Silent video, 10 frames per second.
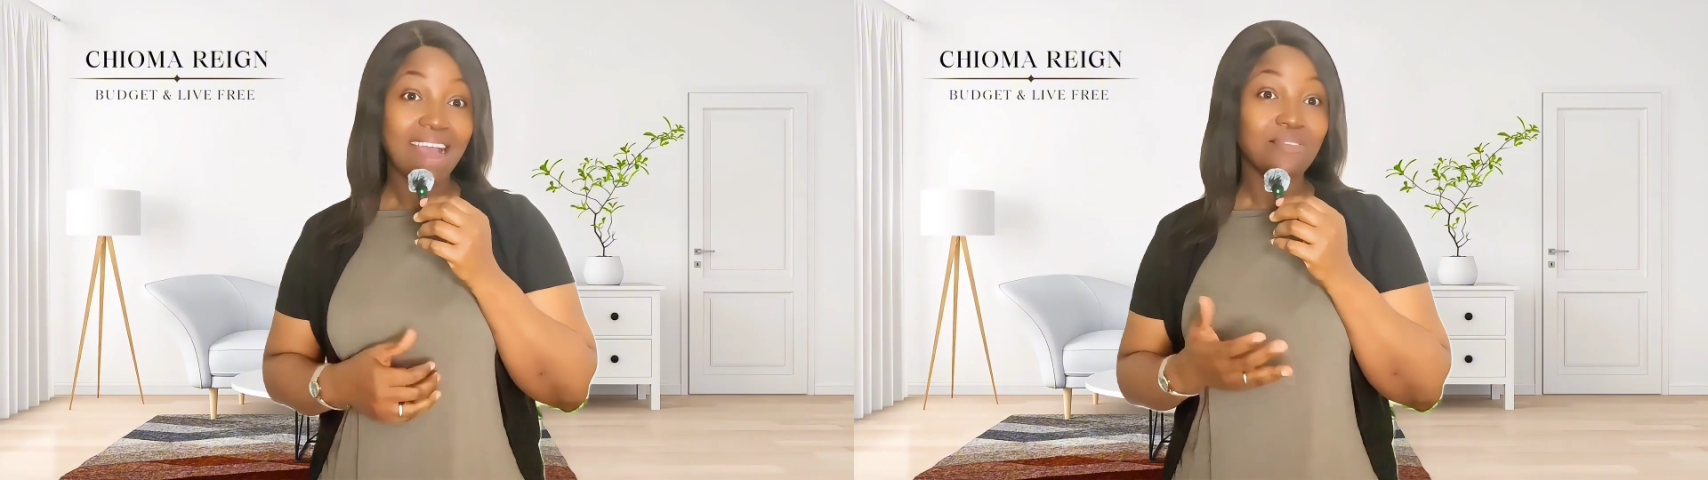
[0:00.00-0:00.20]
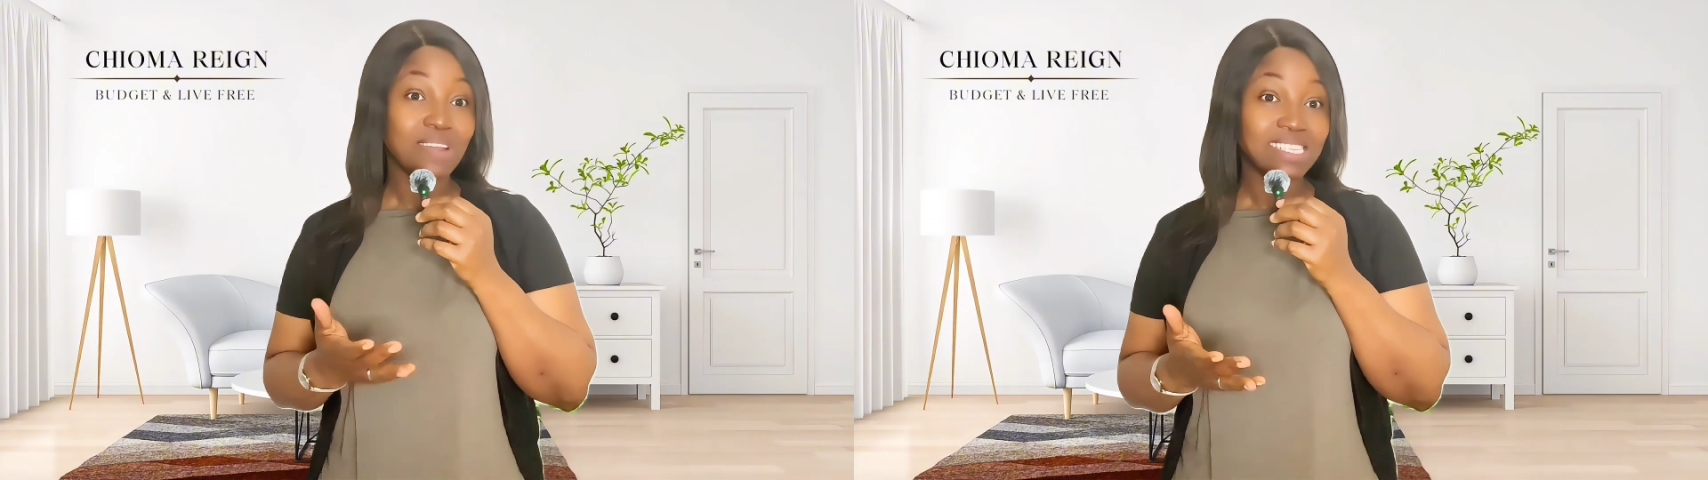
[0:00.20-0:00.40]

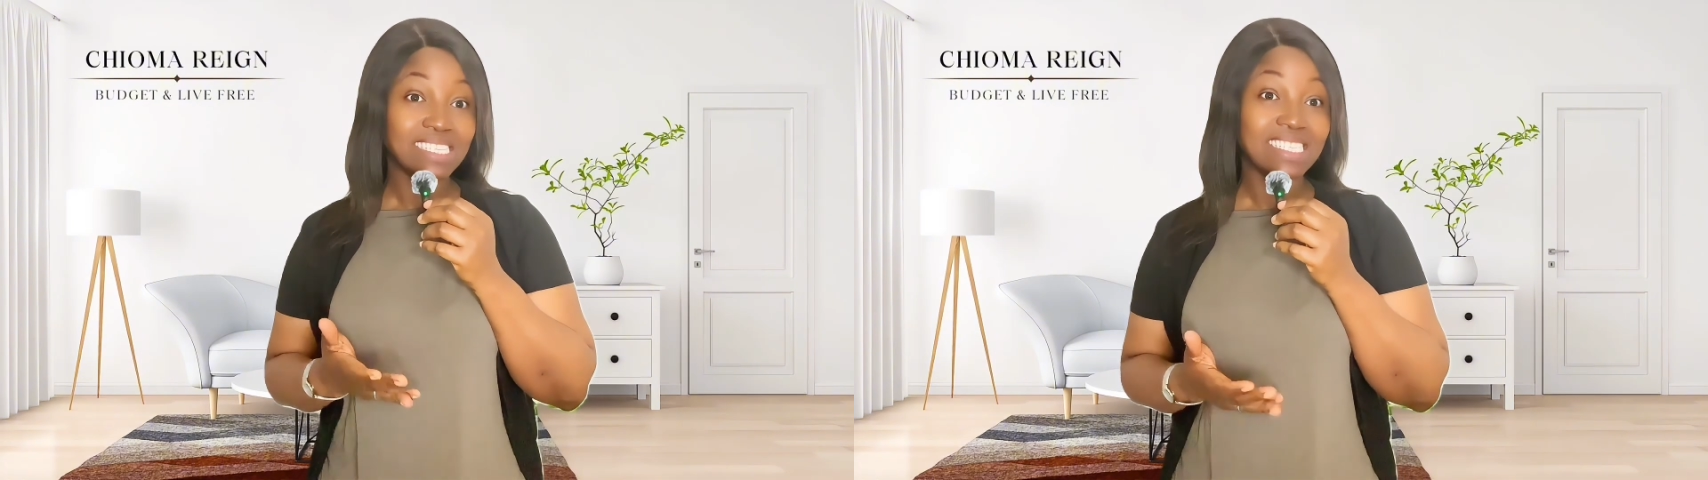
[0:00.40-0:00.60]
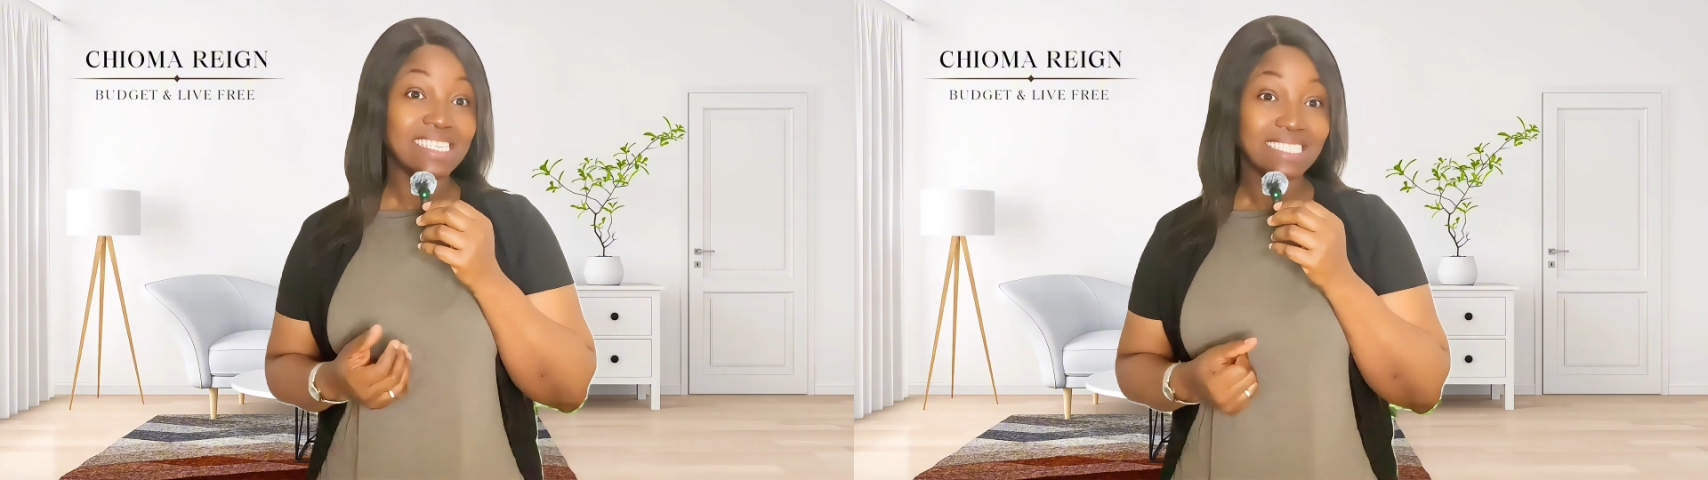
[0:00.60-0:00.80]
and
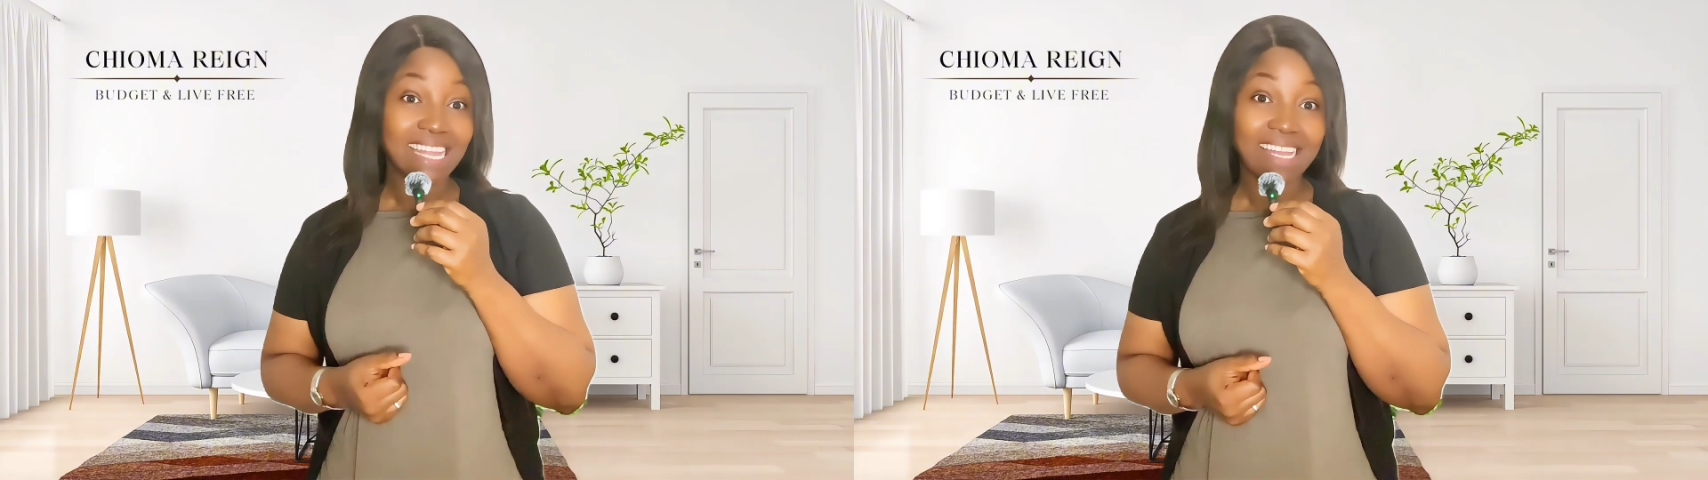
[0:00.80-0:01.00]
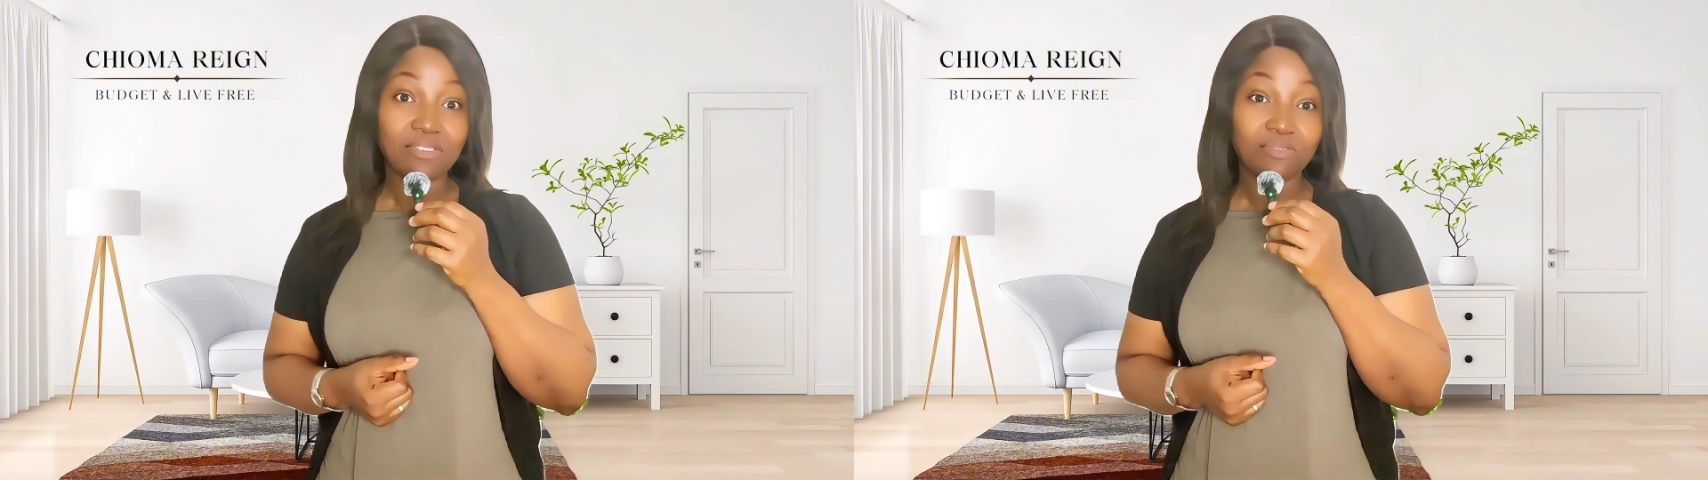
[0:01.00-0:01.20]
Reddit is
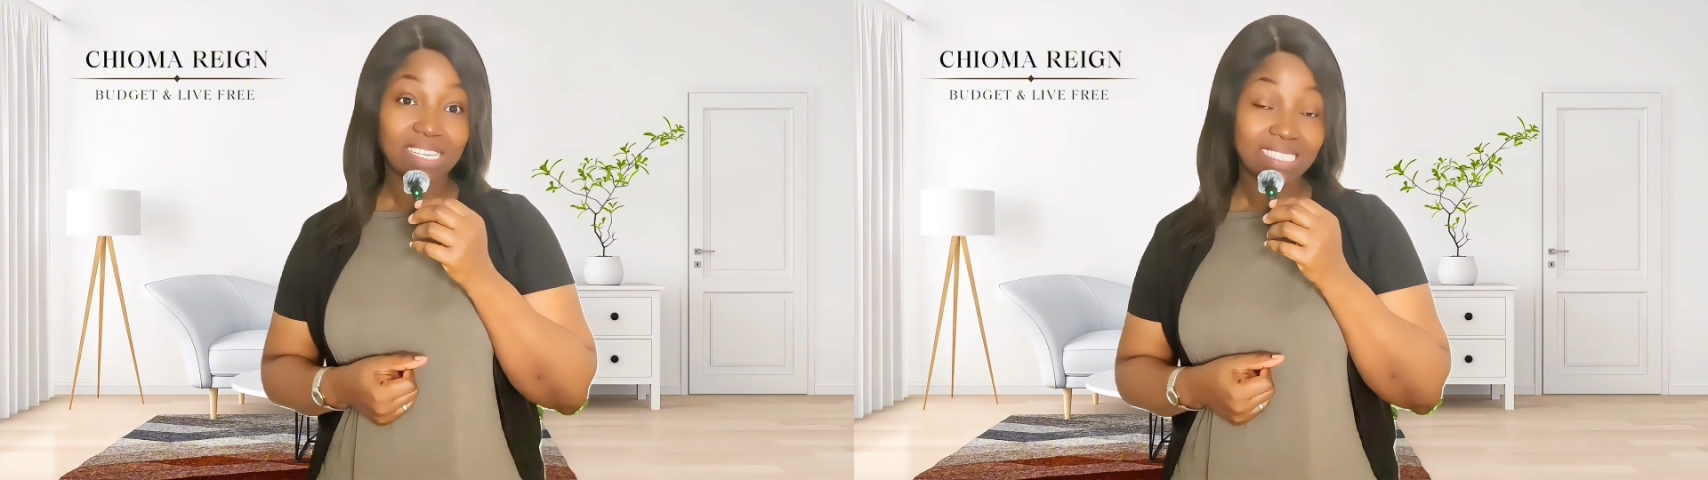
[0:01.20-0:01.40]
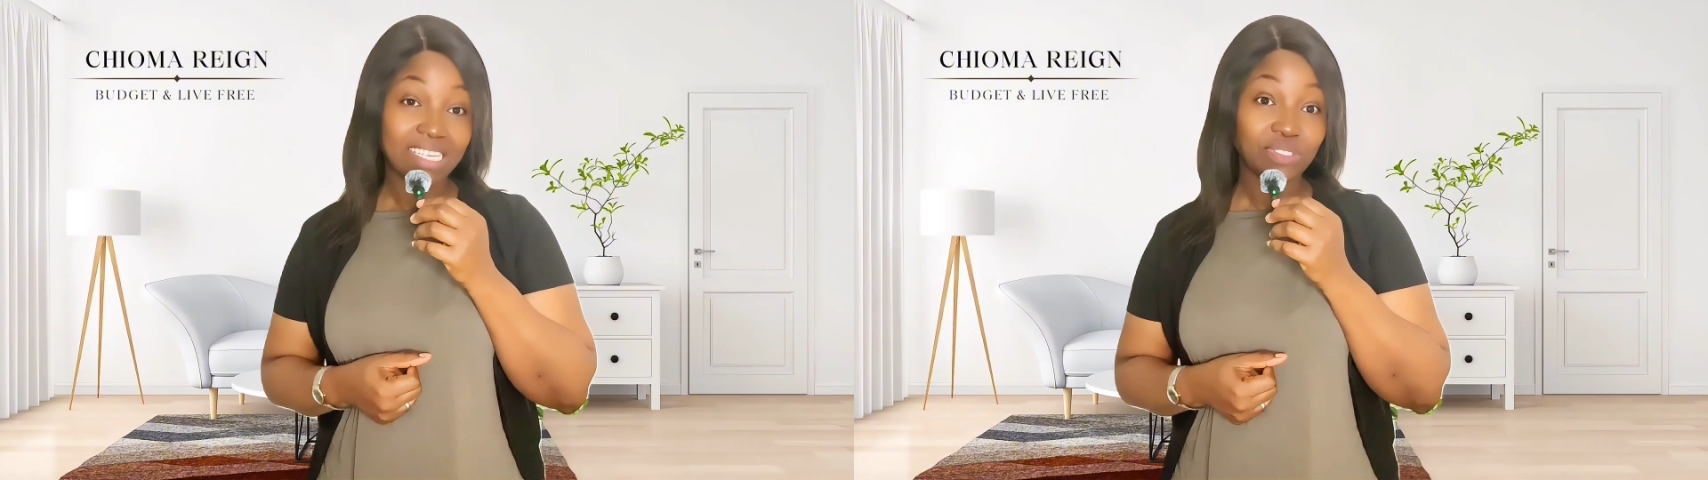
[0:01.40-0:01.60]
now the
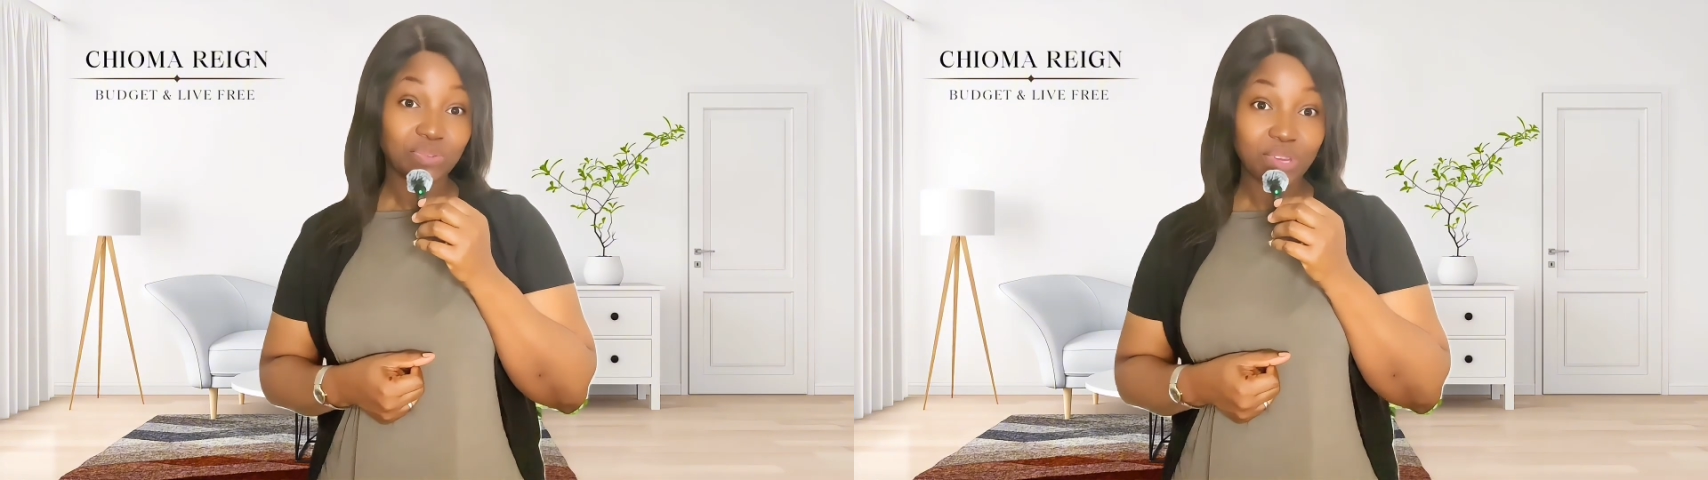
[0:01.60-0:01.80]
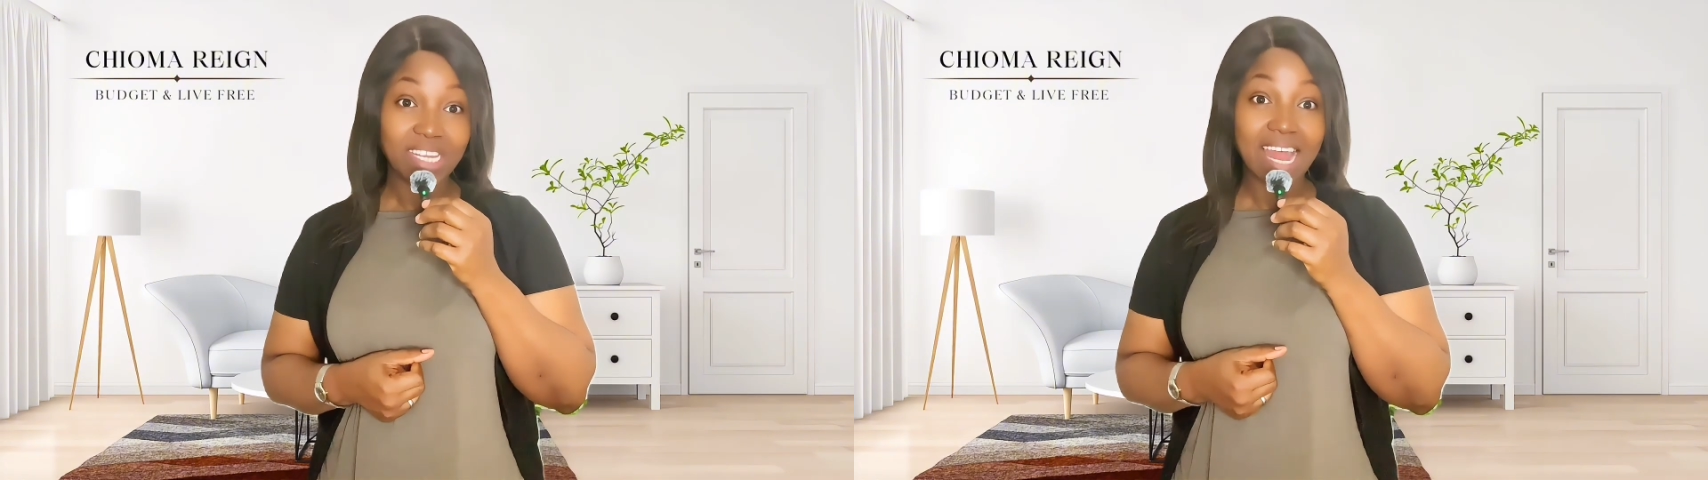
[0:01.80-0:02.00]
fastest
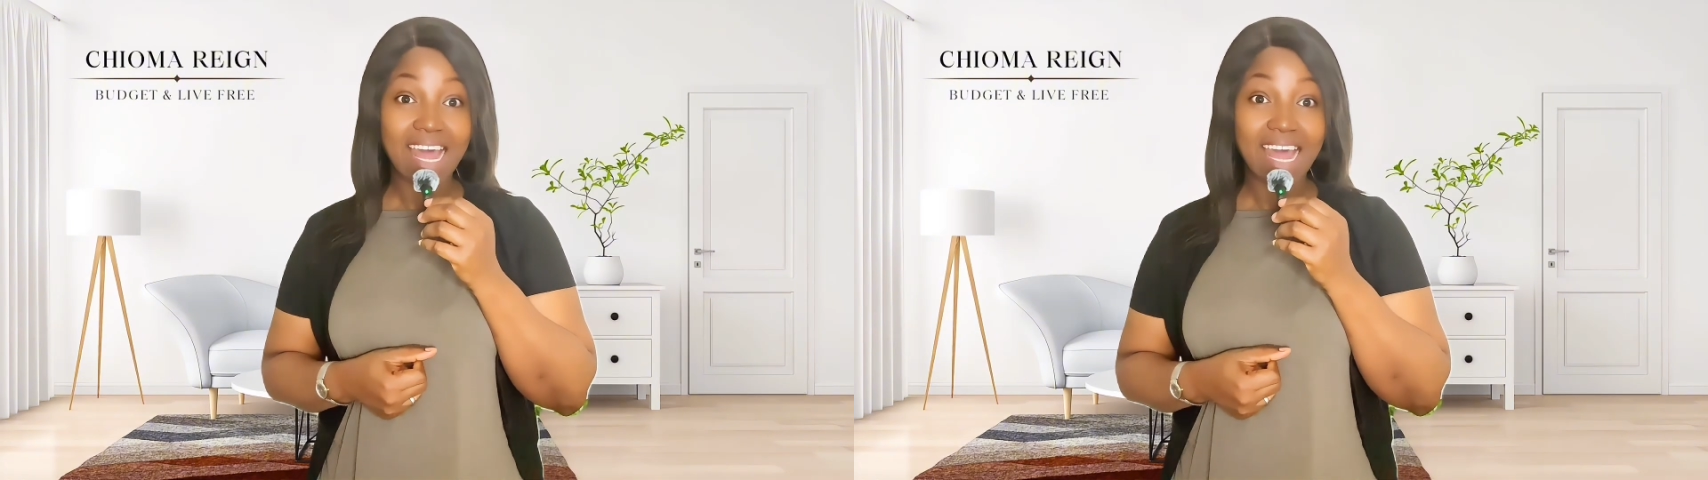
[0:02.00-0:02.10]
growing